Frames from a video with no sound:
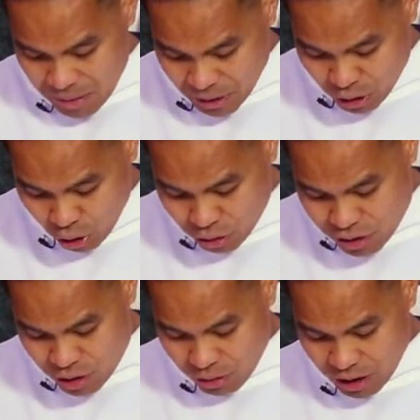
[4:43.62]
but
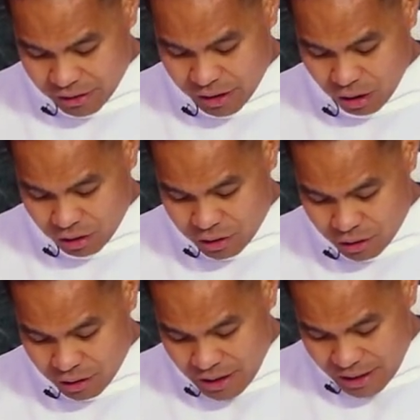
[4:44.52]
also on the
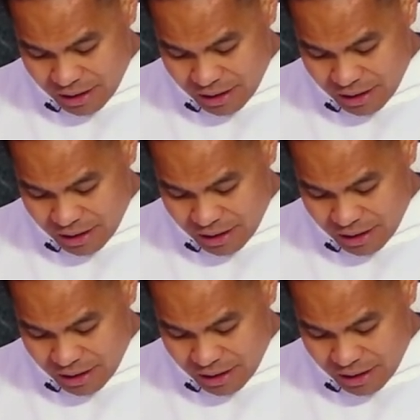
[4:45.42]
altar,